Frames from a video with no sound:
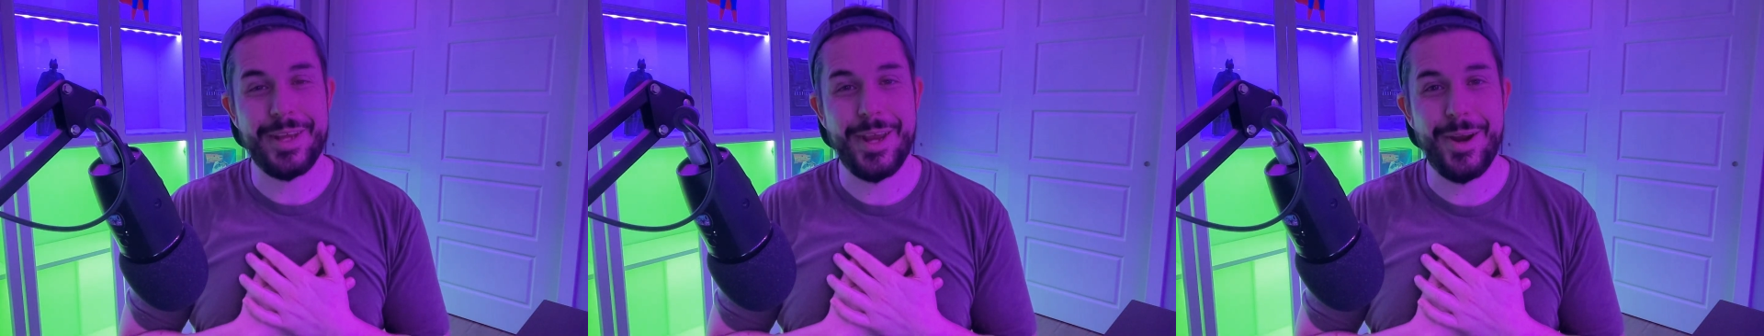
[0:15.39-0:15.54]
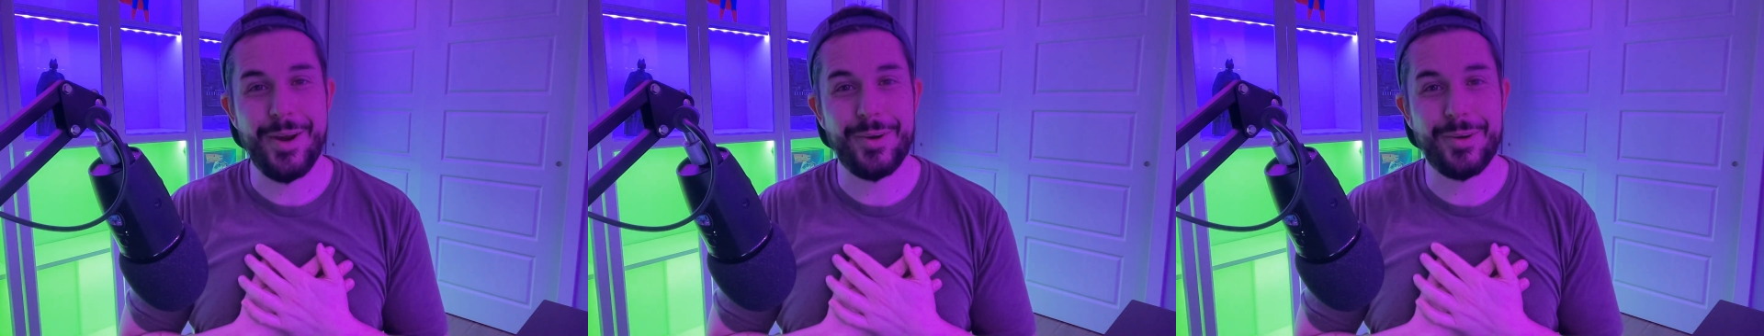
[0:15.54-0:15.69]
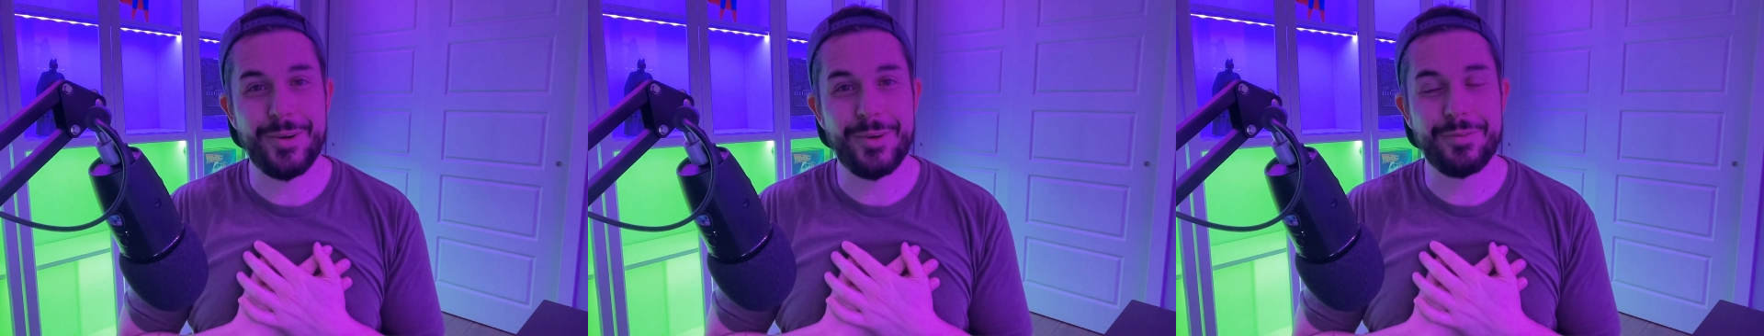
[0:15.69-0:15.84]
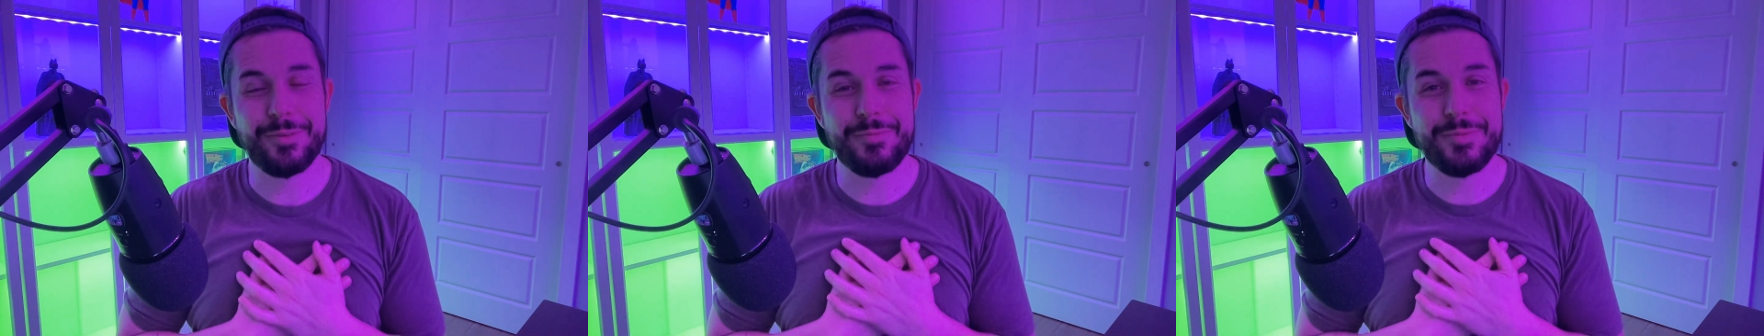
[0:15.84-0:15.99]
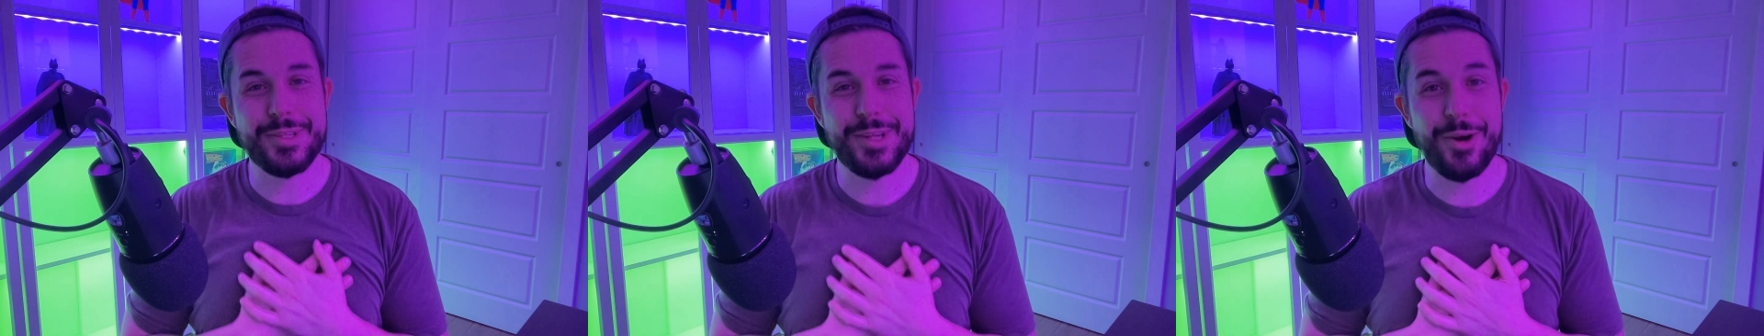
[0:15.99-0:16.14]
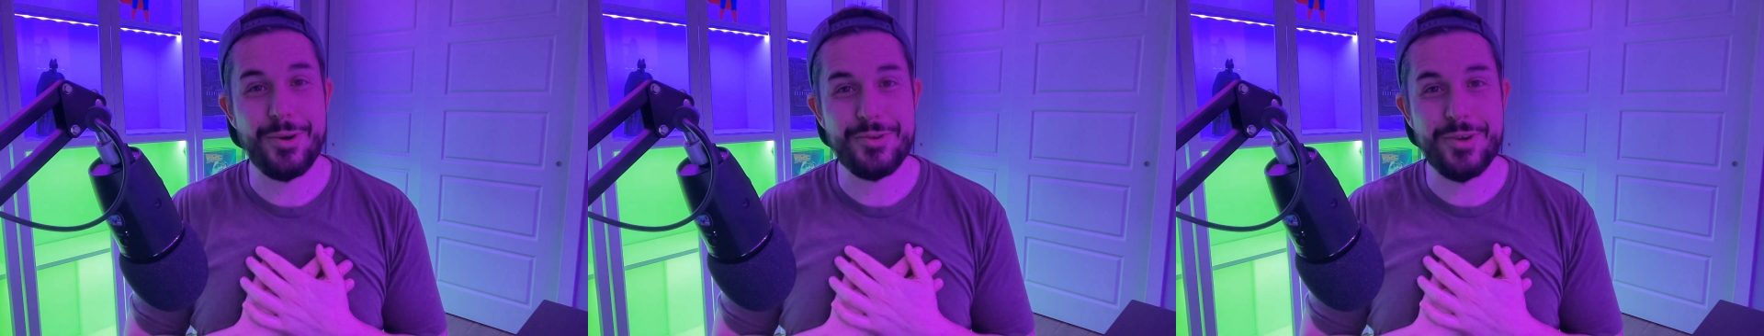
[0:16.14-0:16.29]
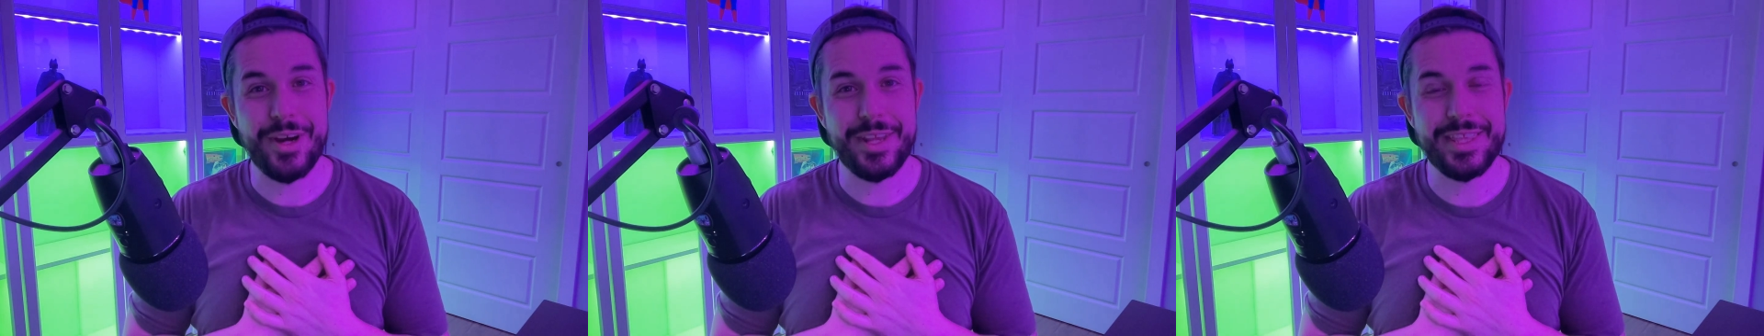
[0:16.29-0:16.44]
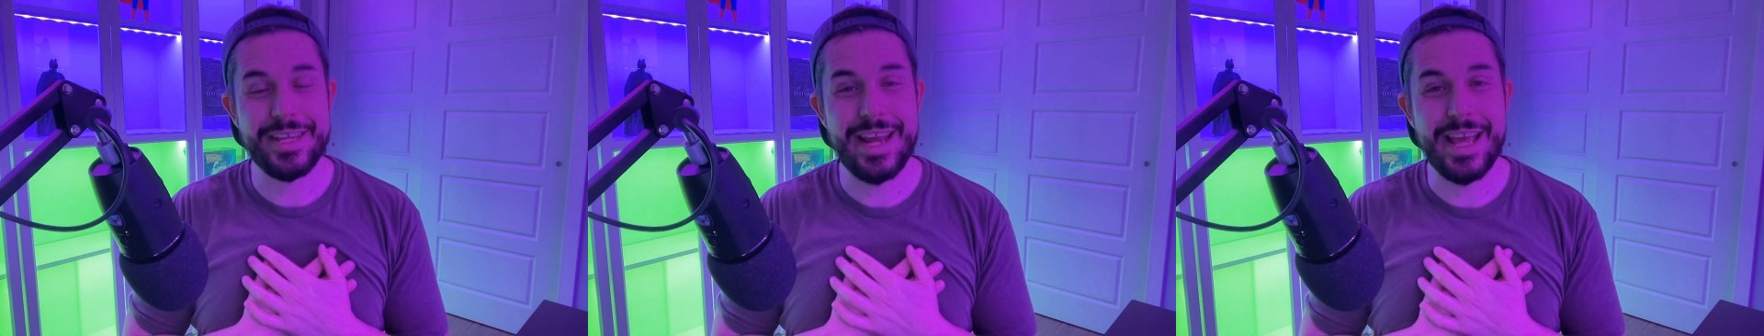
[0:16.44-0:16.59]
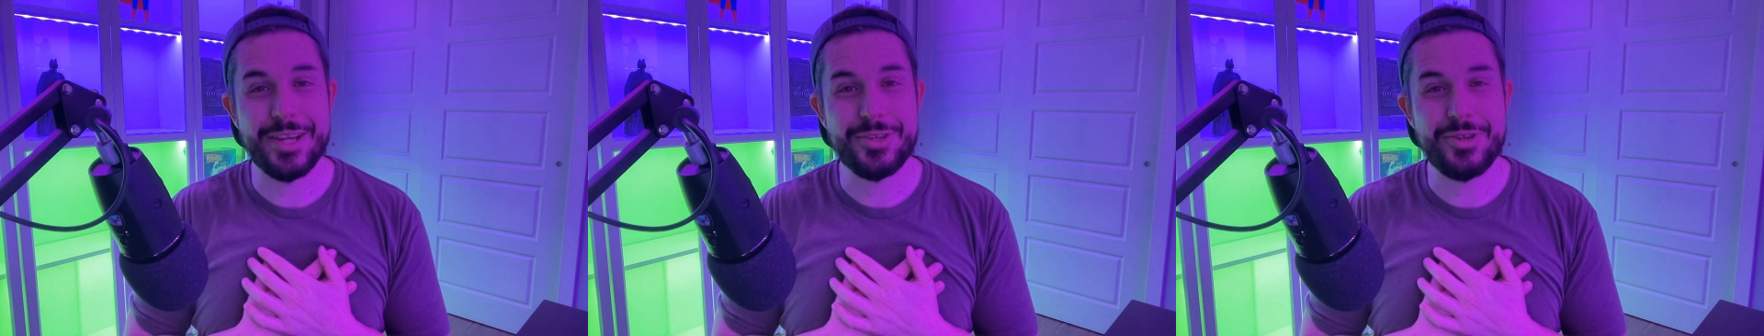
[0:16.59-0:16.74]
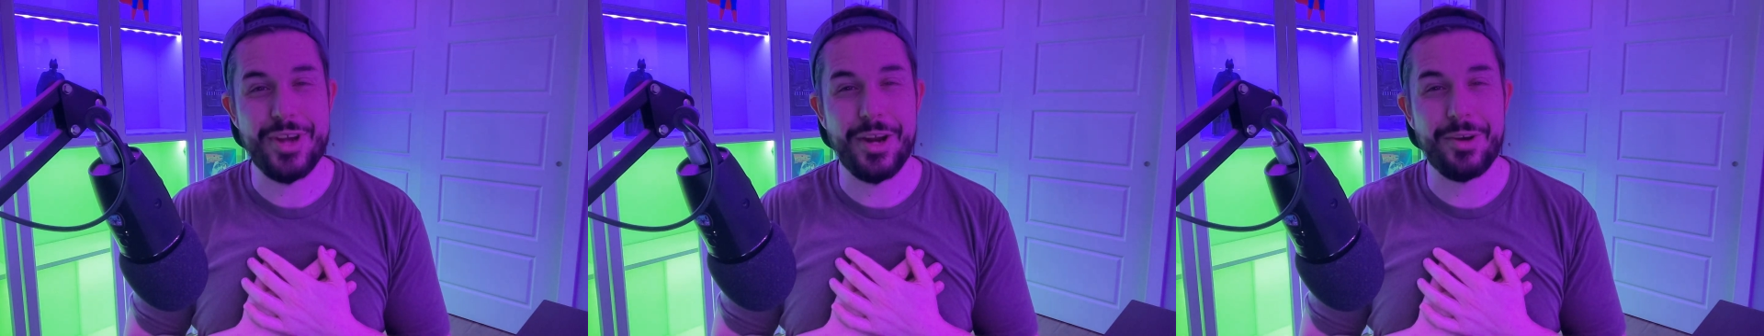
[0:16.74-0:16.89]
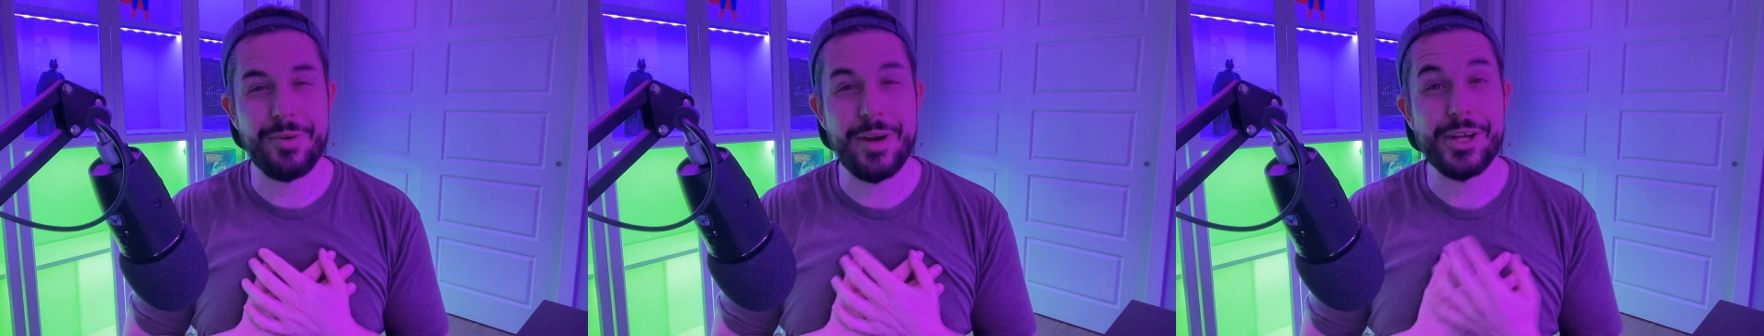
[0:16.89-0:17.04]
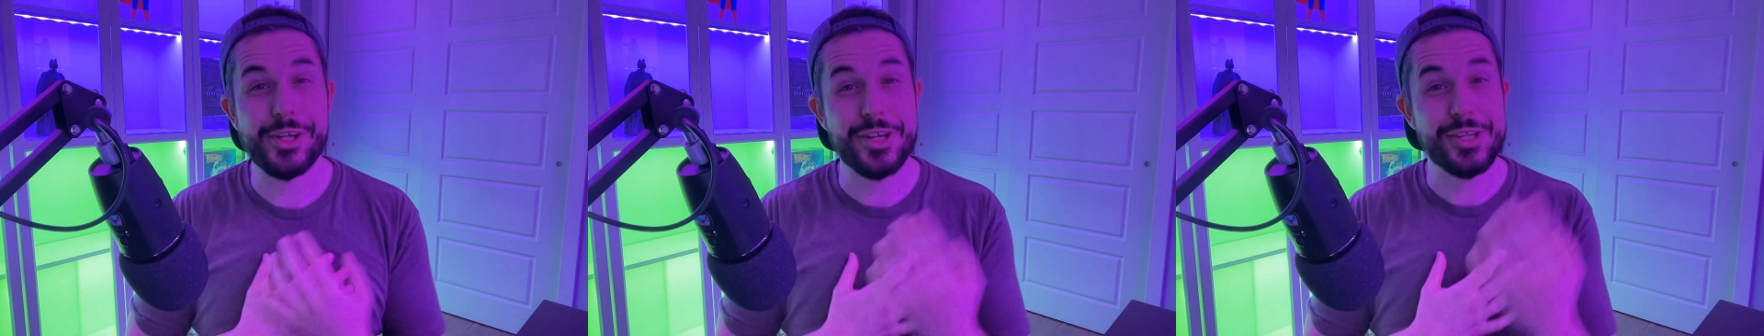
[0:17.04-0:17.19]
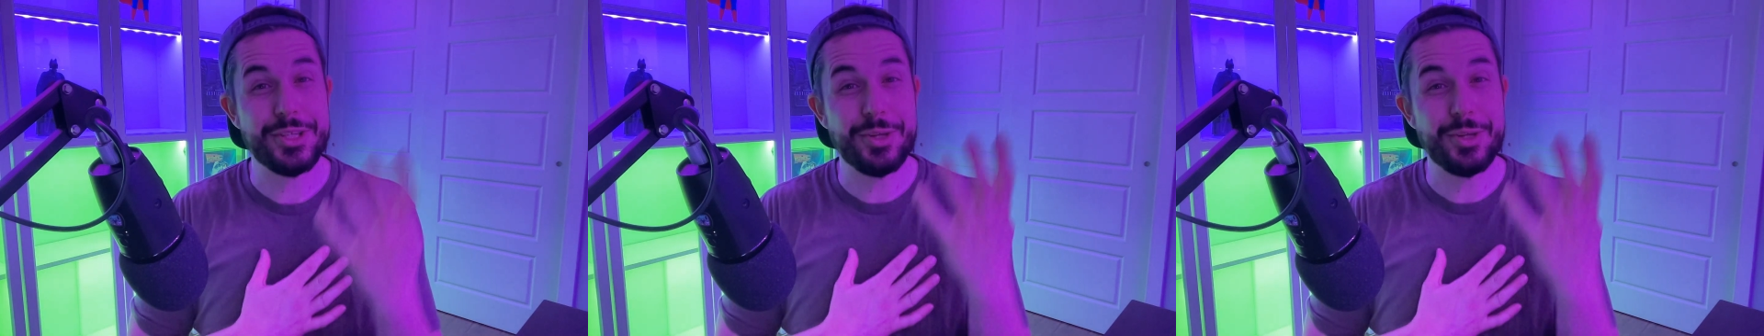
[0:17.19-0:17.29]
character from Star Trek The Next Generation,